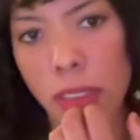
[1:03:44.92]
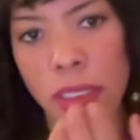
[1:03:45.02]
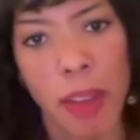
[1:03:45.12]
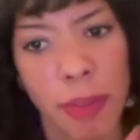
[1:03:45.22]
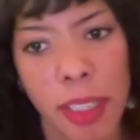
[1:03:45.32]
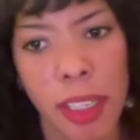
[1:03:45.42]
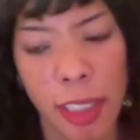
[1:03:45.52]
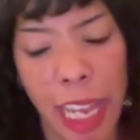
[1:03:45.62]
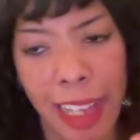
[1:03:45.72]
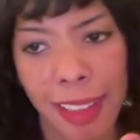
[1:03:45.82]

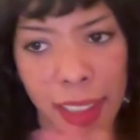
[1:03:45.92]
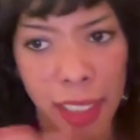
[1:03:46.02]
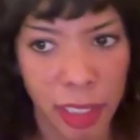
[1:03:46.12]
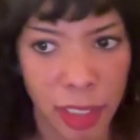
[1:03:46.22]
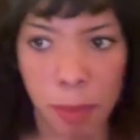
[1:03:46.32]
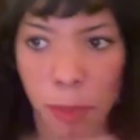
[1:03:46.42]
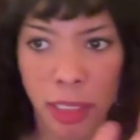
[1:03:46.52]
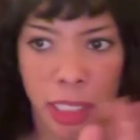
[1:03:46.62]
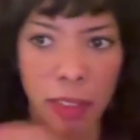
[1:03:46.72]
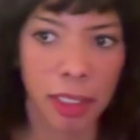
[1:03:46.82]
definite gas leak and just
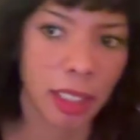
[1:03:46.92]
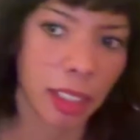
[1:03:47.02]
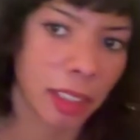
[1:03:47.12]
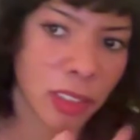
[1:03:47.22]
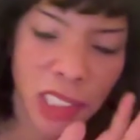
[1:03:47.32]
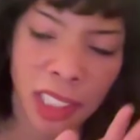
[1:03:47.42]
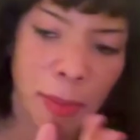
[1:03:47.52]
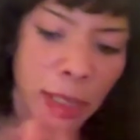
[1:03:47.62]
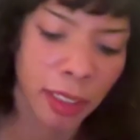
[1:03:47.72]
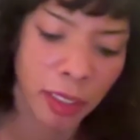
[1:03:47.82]
walked out and said, like, you're just
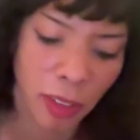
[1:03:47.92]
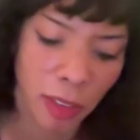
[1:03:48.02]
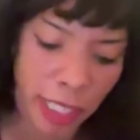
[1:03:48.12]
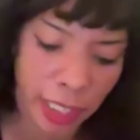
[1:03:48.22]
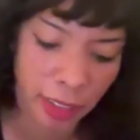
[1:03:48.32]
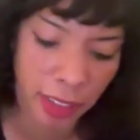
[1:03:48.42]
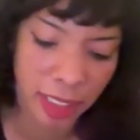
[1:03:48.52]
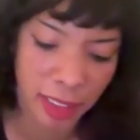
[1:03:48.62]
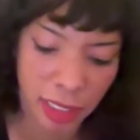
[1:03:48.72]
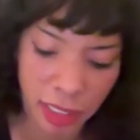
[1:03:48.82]
smelling the Long Island
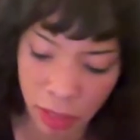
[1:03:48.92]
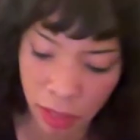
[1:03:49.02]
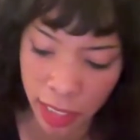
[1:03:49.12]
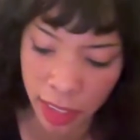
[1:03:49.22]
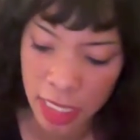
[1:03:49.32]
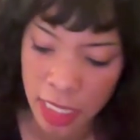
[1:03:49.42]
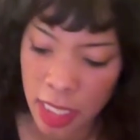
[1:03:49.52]
gas cloud, right?